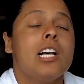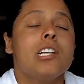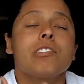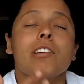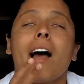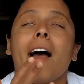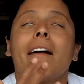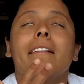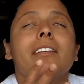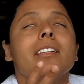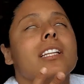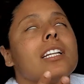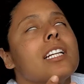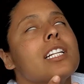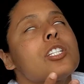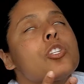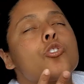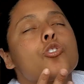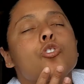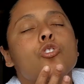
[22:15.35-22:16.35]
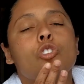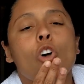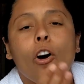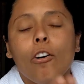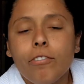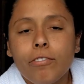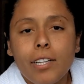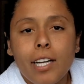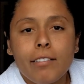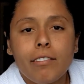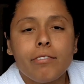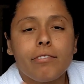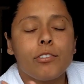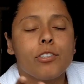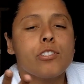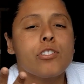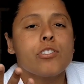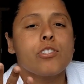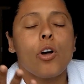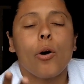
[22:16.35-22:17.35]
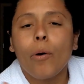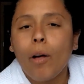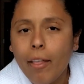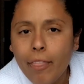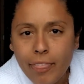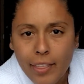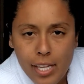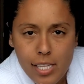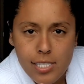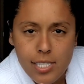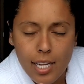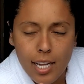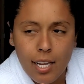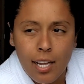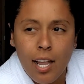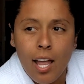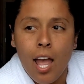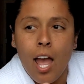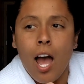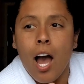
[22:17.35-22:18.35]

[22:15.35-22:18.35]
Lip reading: So everything is so flavorful, so authentic.